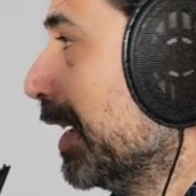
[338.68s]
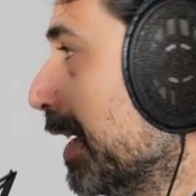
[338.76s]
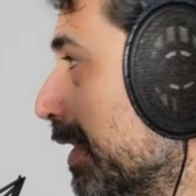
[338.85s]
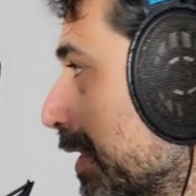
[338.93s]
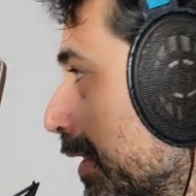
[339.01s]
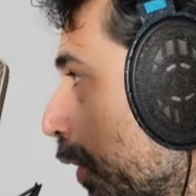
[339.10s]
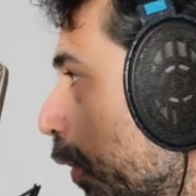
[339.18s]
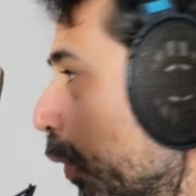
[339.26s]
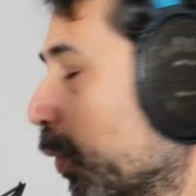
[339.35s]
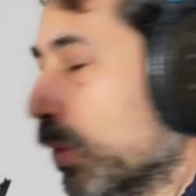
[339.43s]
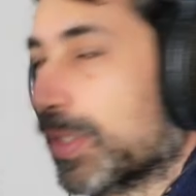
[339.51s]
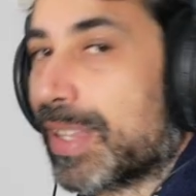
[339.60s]
it's the
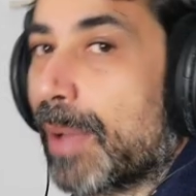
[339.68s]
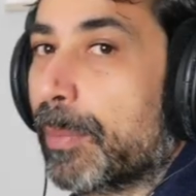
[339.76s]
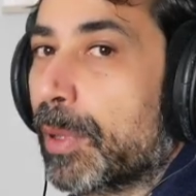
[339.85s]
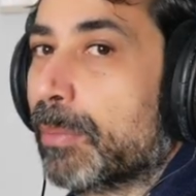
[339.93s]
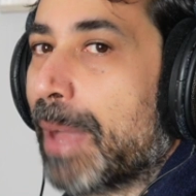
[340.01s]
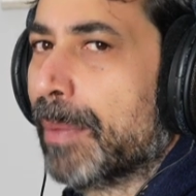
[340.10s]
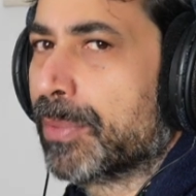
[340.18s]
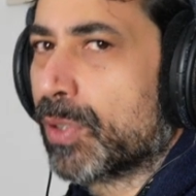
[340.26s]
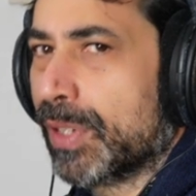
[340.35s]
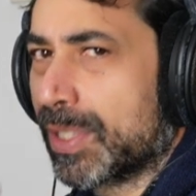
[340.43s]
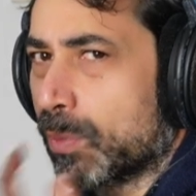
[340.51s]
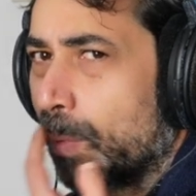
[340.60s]
whole sample map, so
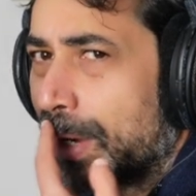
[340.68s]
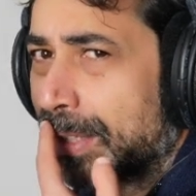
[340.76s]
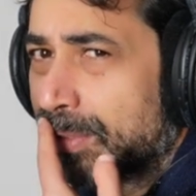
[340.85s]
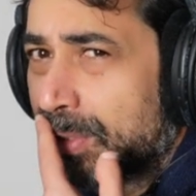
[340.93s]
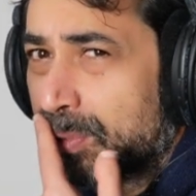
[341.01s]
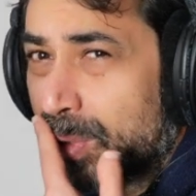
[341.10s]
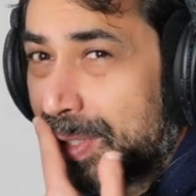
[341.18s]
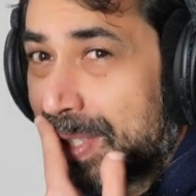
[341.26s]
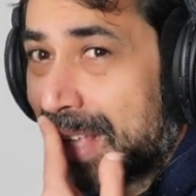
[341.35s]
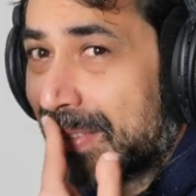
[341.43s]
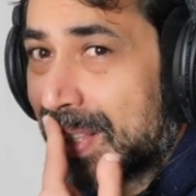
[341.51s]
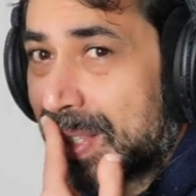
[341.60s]
it's
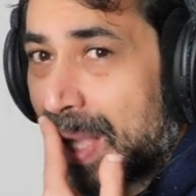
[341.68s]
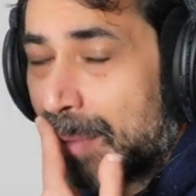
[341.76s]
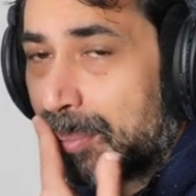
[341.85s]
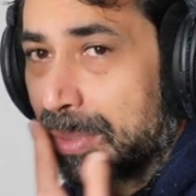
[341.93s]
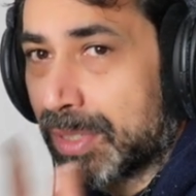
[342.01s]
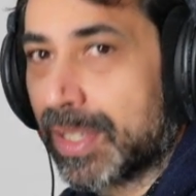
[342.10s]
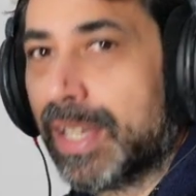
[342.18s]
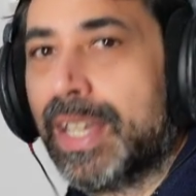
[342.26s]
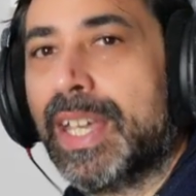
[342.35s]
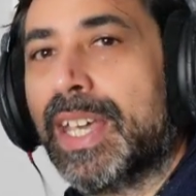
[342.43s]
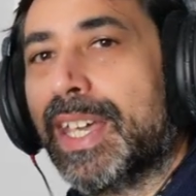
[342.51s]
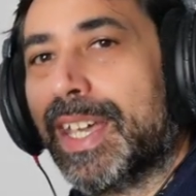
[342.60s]
127 samples.
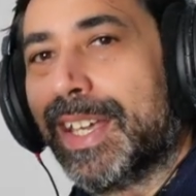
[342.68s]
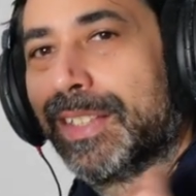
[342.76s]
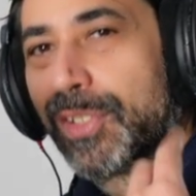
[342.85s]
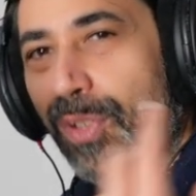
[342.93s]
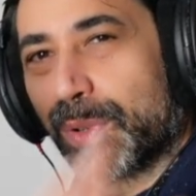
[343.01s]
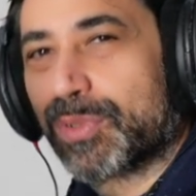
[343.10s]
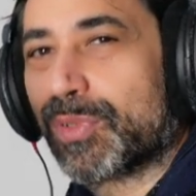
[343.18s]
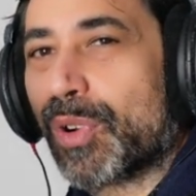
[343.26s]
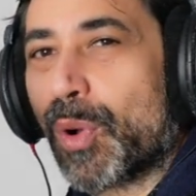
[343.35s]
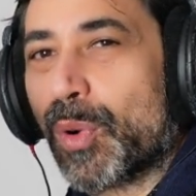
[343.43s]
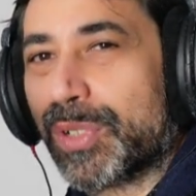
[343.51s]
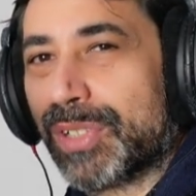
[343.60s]
In the source
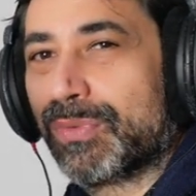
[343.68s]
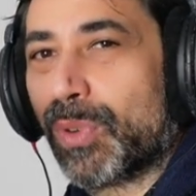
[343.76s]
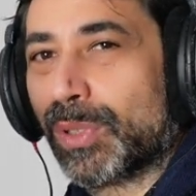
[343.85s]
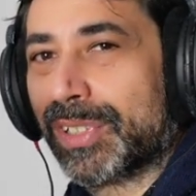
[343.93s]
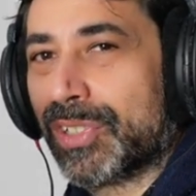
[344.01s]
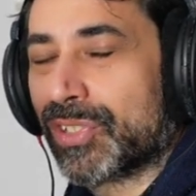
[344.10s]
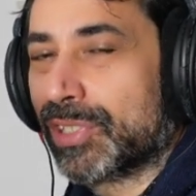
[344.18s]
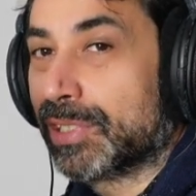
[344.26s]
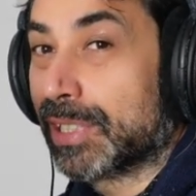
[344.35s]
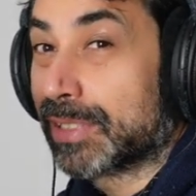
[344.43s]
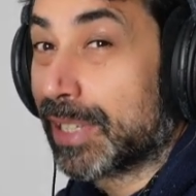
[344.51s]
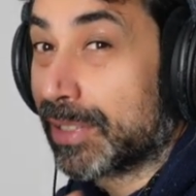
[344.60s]
recording folder in
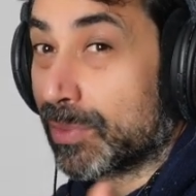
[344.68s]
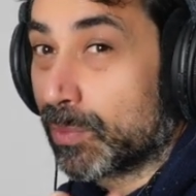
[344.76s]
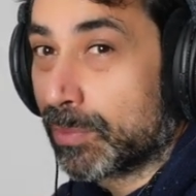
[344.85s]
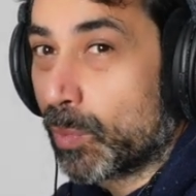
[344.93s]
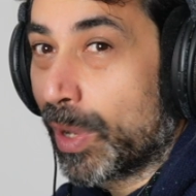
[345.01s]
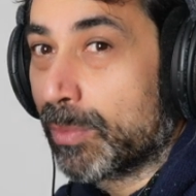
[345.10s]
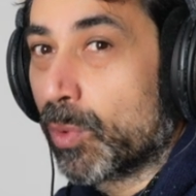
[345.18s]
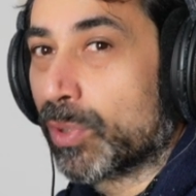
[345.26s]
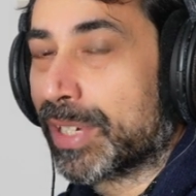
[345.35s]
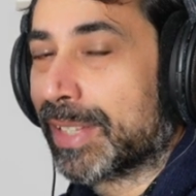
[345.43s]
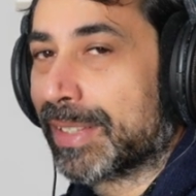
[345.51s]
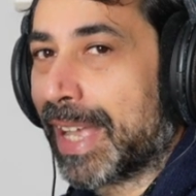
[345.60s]
StringGet, there is way more
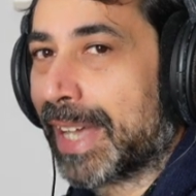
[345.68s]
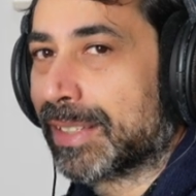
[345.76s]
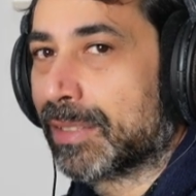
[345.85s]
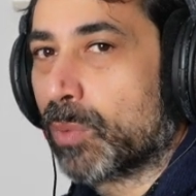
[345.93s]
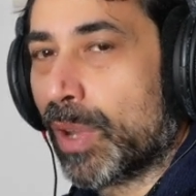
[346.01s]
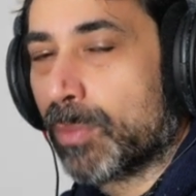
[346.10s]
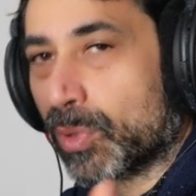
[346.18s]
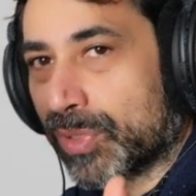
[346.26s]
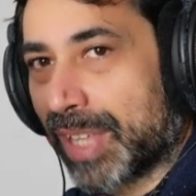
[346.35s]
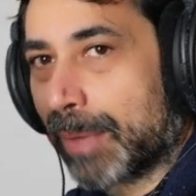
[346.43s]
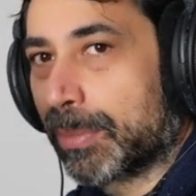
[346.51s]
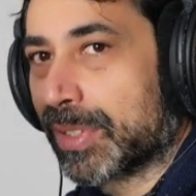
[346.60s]
than that, way more
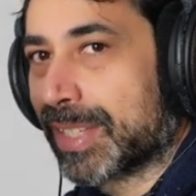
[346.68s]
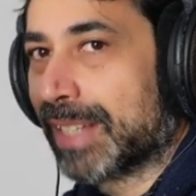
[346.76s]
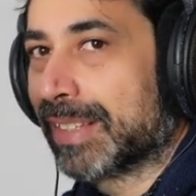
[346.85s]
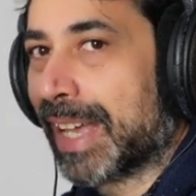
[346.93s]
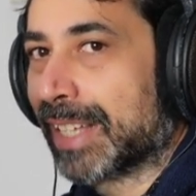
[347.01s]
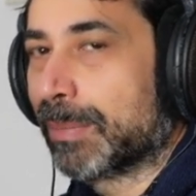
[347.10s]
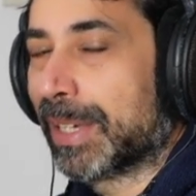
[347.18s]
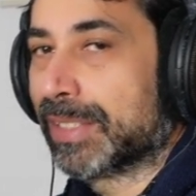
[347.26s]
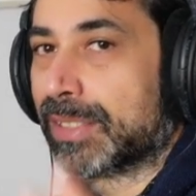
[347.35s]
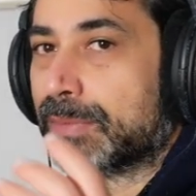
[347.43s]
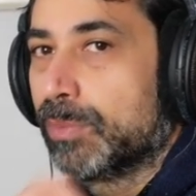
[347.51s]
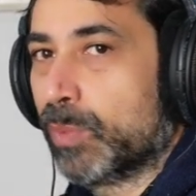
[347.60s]
samples than that,
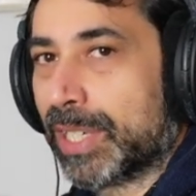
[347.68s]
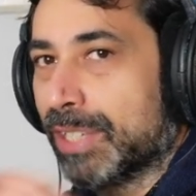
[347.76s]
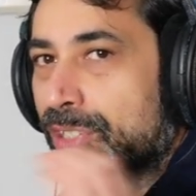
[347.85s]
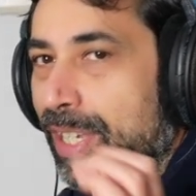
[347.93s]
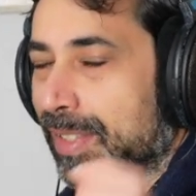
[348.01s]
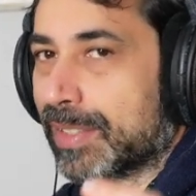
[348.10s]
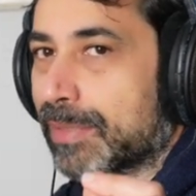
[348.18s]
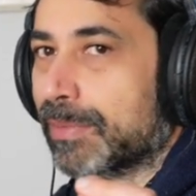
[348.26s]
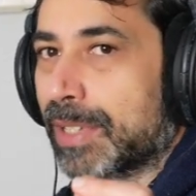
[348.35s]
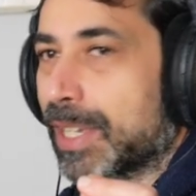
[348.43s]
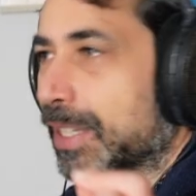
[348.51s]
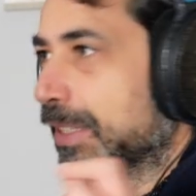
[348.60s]
but we can just,
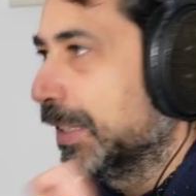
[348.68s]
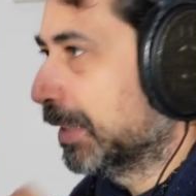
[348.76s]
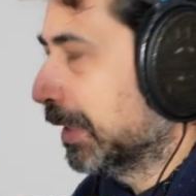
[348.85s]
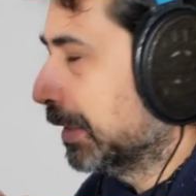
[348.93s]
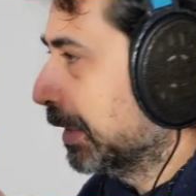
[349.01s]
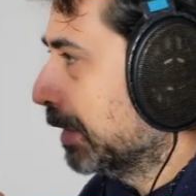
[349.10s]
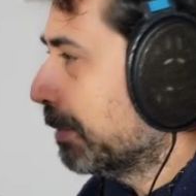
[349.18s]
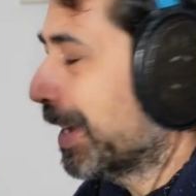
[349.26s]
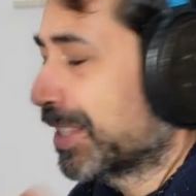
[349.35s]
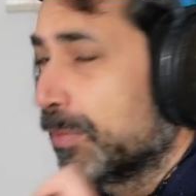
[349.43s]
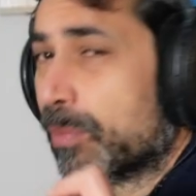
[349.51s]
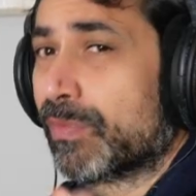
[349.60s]
the
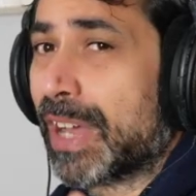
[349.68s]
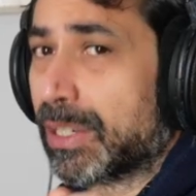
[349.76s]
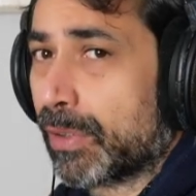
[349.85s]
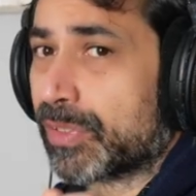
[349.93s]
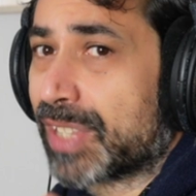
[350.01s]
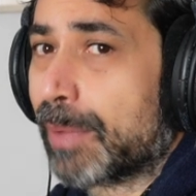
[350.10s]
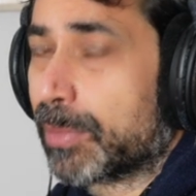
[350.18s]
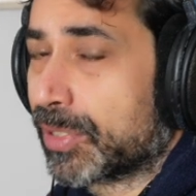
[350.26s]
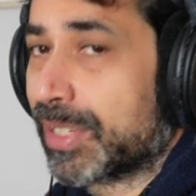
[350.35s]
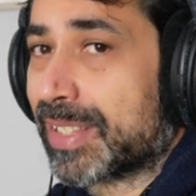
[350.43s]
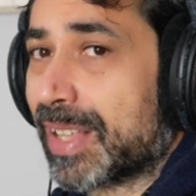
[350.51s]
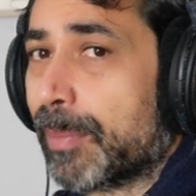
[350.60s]
maximum value of
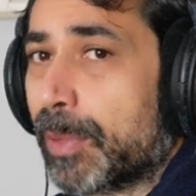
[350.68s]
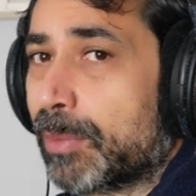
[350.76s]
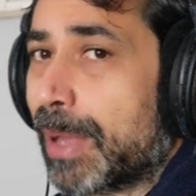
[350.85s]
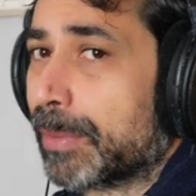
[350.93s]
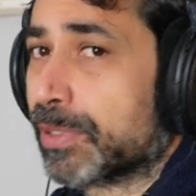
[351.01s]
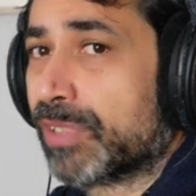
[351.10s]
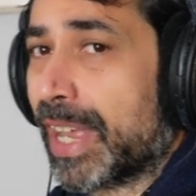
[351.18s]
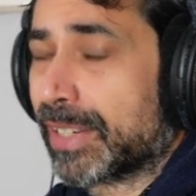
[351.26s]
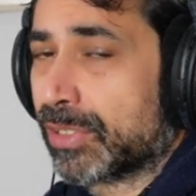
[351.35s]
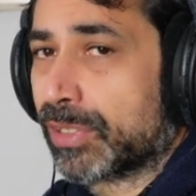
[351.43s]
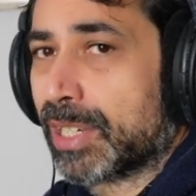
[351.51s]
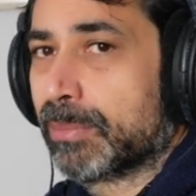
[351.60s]
samples in a sample mapping
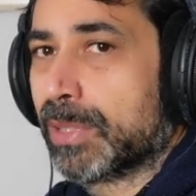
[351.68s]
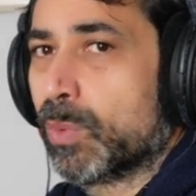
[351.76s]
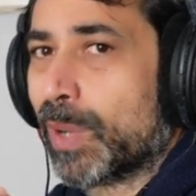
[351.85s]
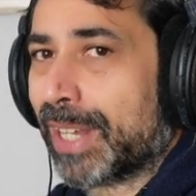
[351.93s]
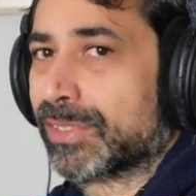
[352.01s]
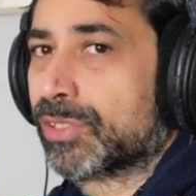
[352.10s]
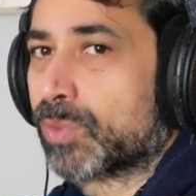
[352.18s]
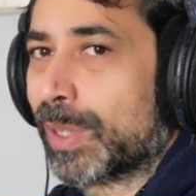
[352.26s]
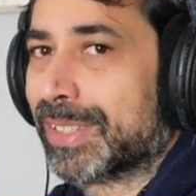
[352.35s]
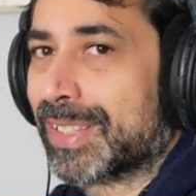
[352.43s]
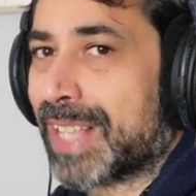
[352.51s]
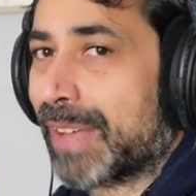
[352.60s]
reactor can be
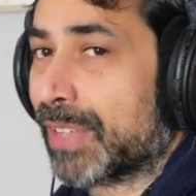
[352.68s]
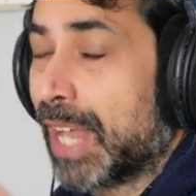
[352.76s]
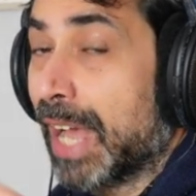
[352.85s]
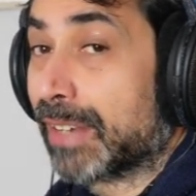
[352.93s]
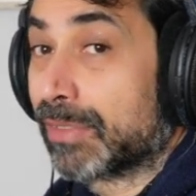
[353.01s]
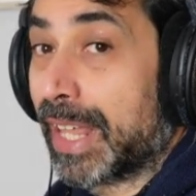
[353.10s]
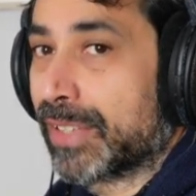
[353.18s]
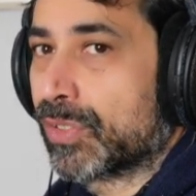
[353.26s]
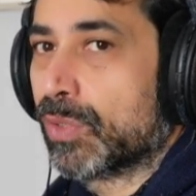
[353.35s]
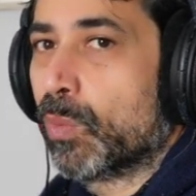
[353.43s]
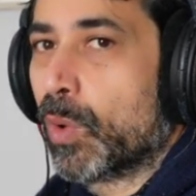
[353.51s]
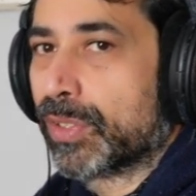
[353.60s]
127,
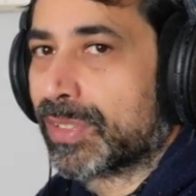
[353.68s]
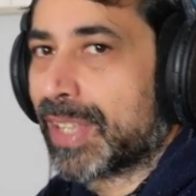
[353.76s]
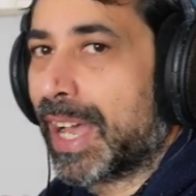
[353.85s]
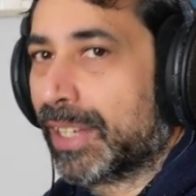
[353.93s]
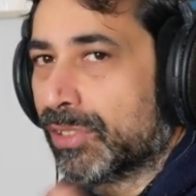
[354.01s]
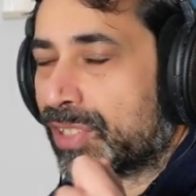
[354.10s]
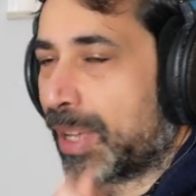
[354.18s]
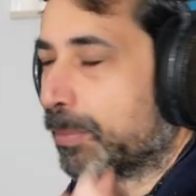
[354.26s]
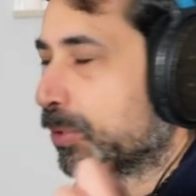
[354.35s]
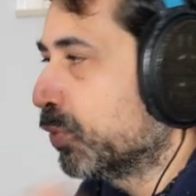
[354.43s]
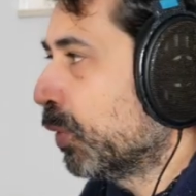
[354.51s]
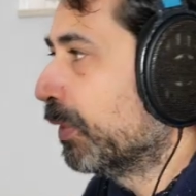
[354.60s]
unless you want other
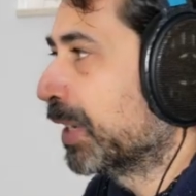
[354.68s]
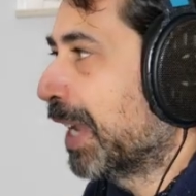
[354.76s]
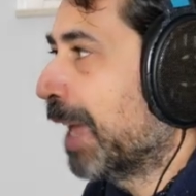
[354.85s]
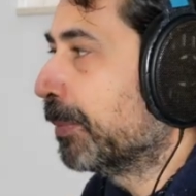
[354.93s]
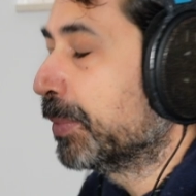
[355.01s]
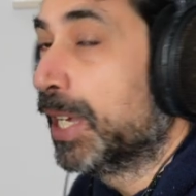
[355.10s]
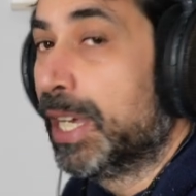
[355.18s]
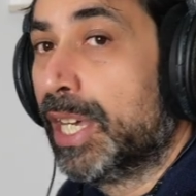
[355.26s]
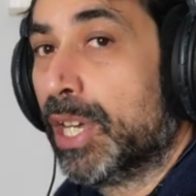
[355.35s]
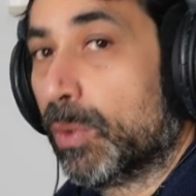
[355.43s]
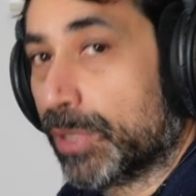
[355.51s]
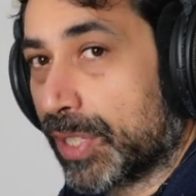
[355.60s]
samples to overlap,
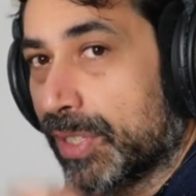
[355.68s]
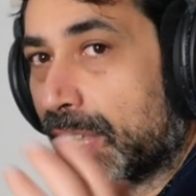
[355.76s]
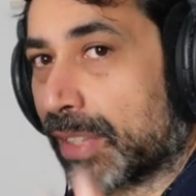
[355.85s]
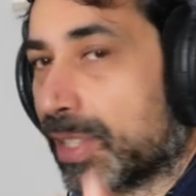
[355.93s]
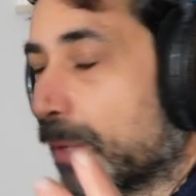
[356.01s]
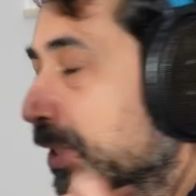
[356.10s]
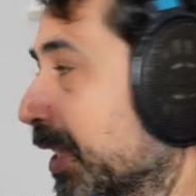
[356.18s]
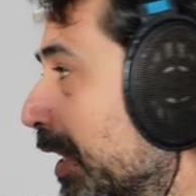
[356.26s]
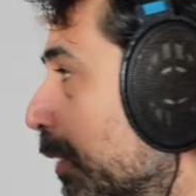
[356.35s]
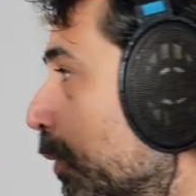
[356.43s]
which is not something that I